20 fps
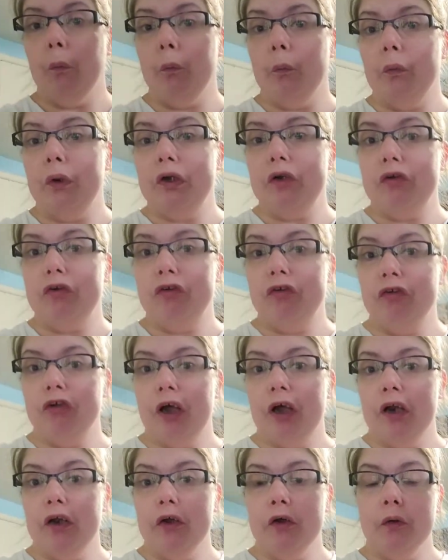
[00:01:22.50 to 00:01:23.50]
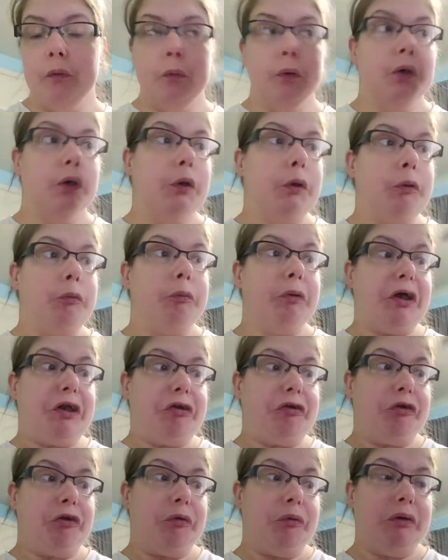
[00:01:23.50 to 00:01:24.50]
Witch Shadow by
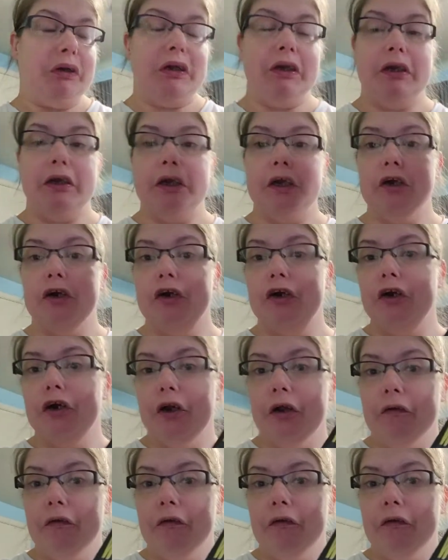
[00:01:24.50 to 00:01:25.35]
Susan Dennard.